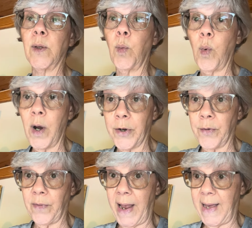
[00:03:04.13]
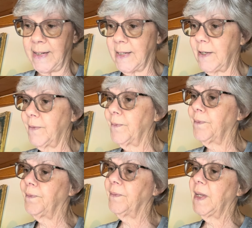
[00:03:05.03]
water rat.
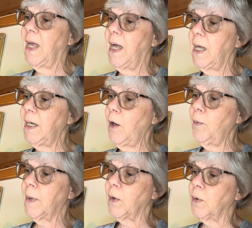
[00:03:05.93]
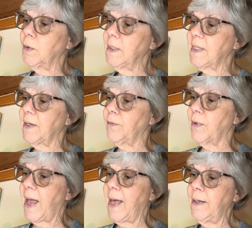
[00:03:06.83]
"Hello, Mole," said
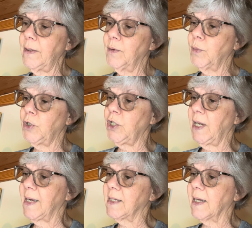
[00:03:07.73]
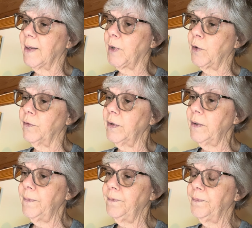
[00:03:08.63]
Rat. "Would you like to come over?"
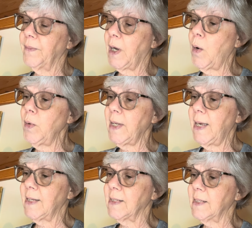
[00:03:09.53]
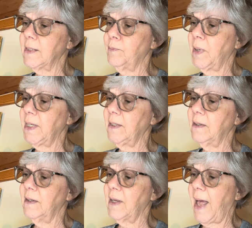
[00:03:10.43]
"Oh, yes, but
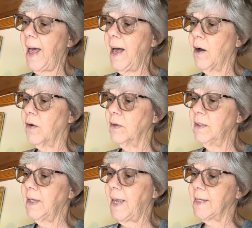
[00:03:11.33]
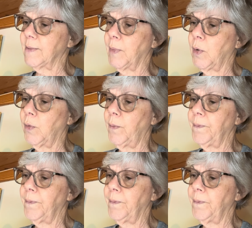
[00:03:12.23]
how?" asked Mole.